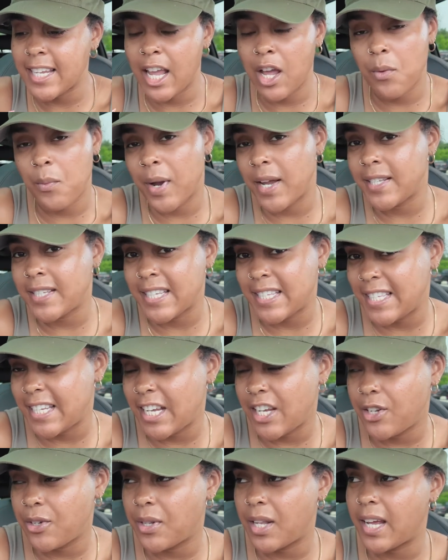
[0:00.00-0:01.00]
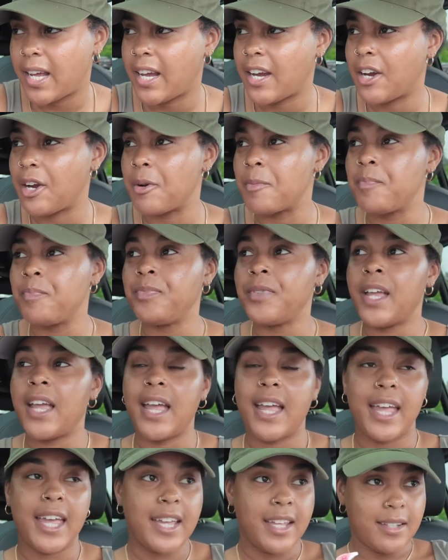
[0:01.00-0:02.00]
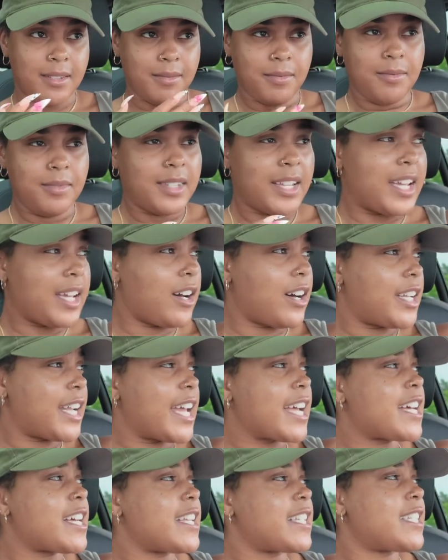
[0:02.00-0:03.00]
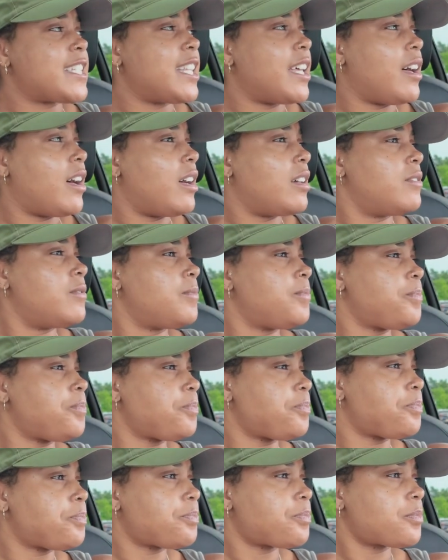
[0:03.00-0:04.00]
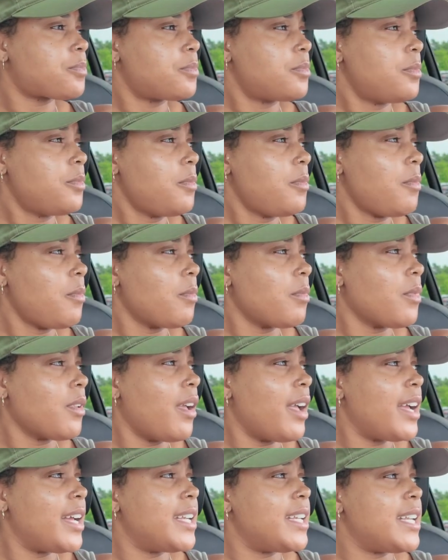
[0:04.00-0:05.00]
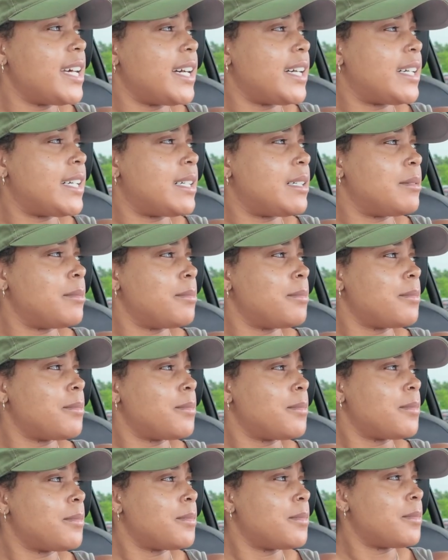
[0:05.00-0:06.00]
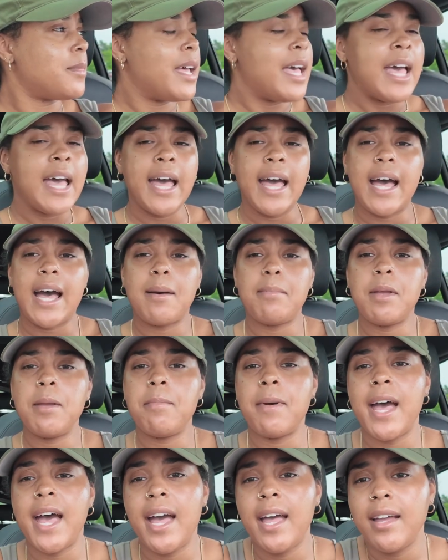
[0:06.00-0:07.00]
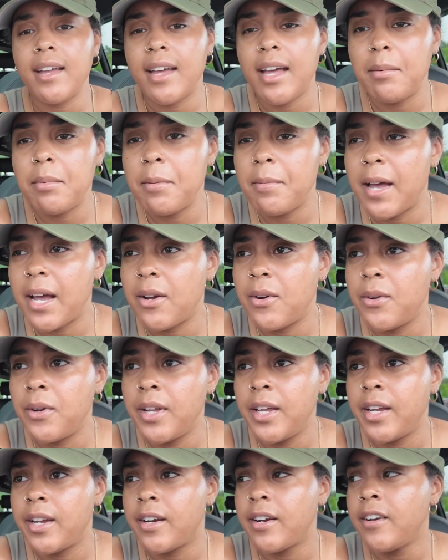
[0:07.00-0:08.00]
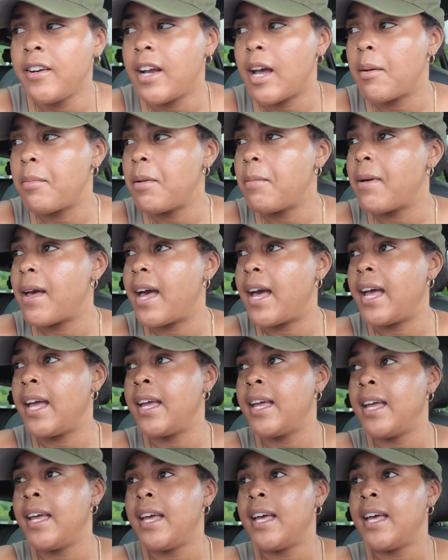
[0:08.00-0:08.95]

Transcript: Can't wait to see you there and all that good stuff. And I'll be back. I'll be back on here. I'll be back.